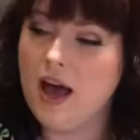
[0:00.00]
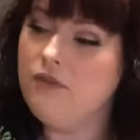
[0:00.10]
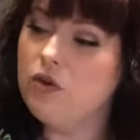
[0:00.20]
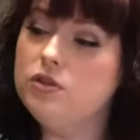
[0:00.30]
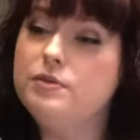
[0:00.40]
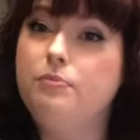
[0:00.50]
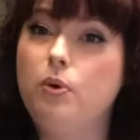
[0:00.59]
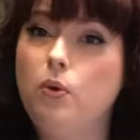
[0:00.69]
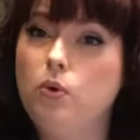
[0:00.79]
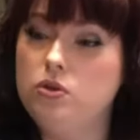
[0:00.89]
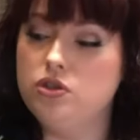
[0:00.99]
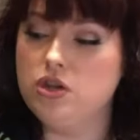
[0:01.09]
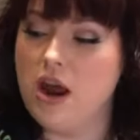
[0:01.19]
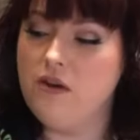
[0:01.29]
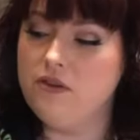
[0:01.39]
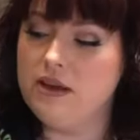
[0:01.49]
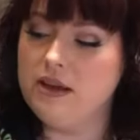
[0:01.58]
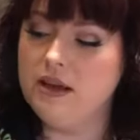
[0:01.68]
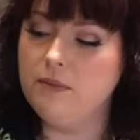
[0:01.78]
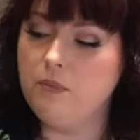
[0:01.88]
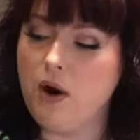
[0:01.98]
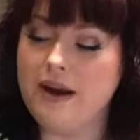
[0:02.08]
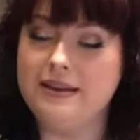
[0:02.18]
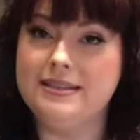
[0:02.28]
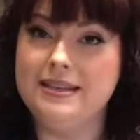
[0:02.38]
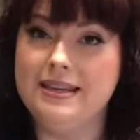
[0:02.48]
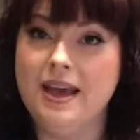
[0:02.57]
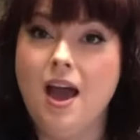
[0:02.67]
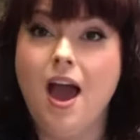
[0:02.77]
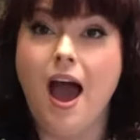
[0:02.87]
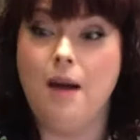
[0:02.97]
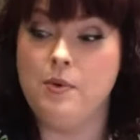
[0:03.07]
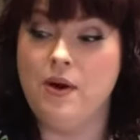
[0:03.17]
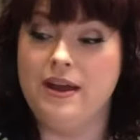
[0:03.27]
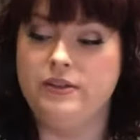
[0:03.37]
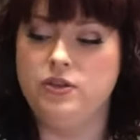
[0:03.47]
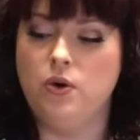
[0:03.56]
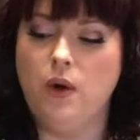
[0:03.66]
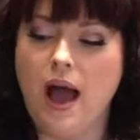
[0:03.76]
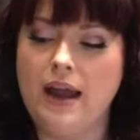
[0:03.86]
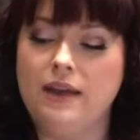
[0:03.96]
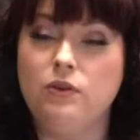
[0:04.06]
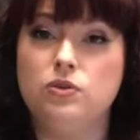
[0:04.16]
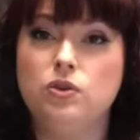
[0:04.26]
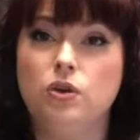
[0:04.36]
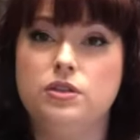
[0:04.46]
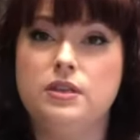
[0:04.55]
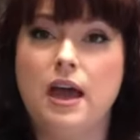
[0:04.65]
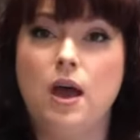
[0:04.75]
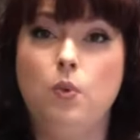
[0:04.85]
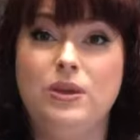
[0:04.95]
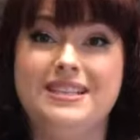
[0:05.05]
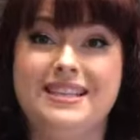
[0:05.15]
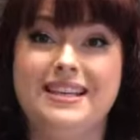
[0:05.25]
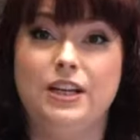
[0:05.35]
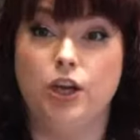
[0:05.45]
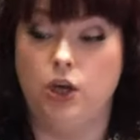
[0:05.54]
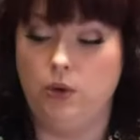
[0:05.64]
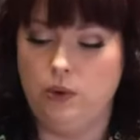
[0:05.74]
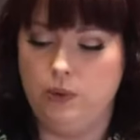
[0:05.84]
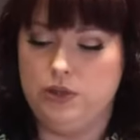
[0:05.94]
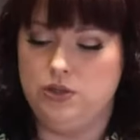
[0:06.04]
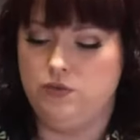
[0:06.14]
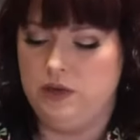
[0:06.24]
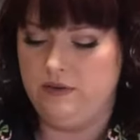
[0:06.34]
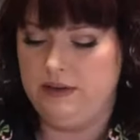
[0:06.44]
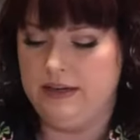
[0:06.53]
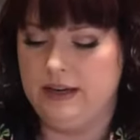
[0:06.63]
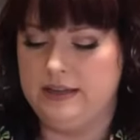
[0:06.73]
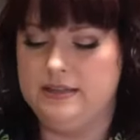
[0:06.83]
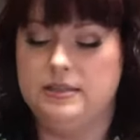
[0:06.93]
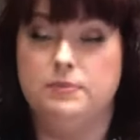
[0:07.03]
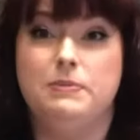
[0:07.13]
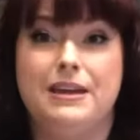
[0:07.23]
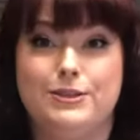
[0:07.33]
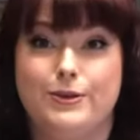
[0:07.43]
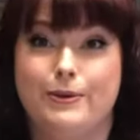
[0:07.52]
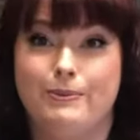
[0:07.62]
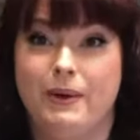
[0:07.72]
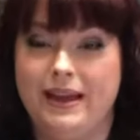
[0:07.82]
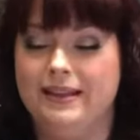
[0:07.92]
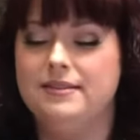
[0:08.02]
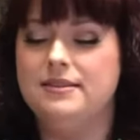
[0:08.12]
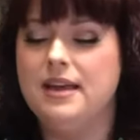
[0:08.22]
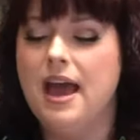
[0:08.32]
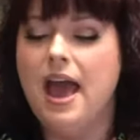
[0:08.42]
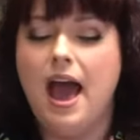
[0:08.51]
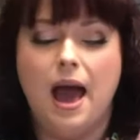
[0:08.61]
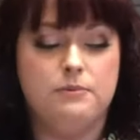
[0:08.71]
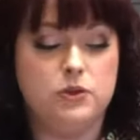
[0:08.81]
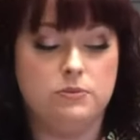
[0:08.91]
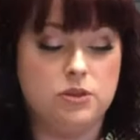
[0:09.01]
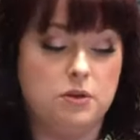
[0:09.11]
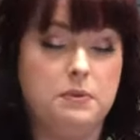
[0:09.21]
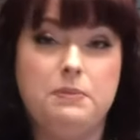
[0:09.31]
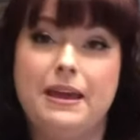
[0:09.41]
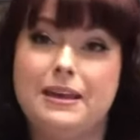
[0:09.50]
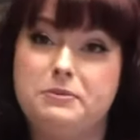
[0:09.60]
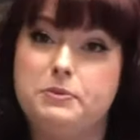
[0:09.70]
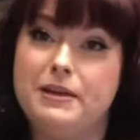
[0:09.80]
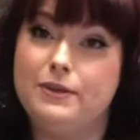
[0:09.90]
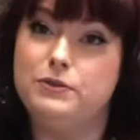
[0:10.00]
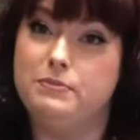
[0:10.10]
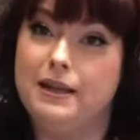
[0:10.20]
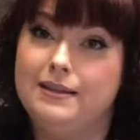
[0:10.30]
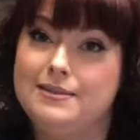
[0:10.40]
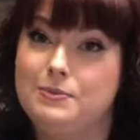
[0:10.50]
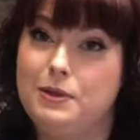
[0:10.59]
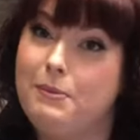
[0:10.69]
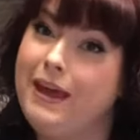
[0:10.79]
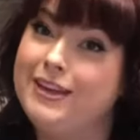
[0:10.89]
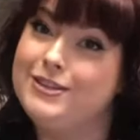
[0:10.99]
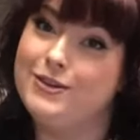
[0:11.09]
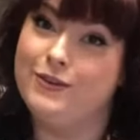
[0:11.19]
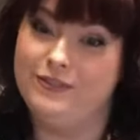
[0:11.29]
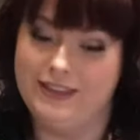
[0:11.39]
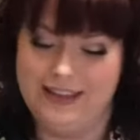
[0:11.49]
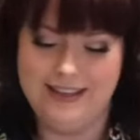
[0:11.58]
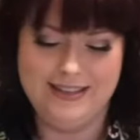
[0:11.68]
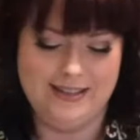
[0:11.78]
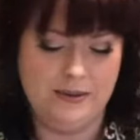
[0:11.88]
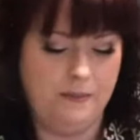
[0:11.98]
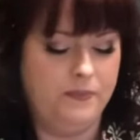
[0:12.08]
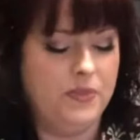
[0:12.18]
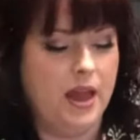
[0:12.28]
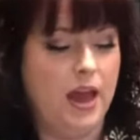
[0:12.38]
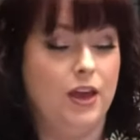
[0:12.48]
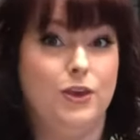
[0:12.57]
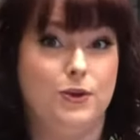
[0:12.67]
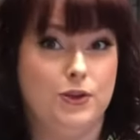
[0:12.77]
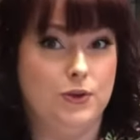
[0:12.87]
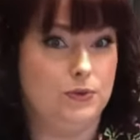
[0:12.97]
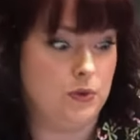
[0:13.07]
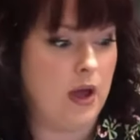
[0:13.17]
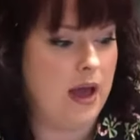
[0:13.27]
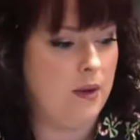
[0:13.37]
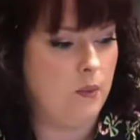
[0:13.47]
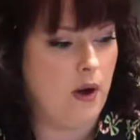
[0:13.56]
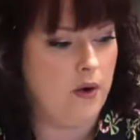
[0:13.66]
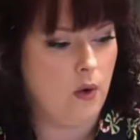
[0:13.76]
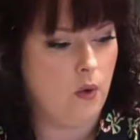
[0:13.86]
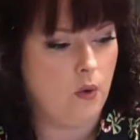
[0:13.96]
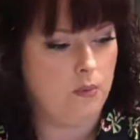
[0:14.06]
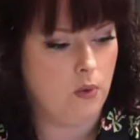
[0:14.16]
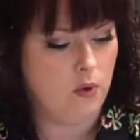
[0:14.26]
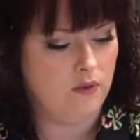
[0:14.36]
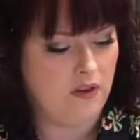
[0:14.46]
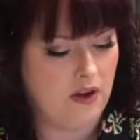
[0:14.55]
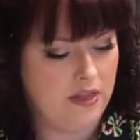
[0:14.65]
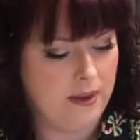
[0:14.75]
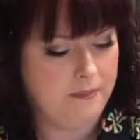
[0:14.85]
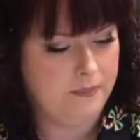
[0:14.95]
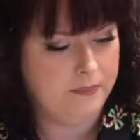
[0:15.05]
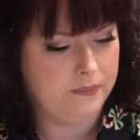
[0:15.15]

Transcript: I've got some port, sherry, brandy, amaretto, and I've also got a whiskey liqueur, which is really, really nice. It's made here in Wales. So I'm just going to be making up to my 100 mils with a mixture of these. You can use 1 or more of them.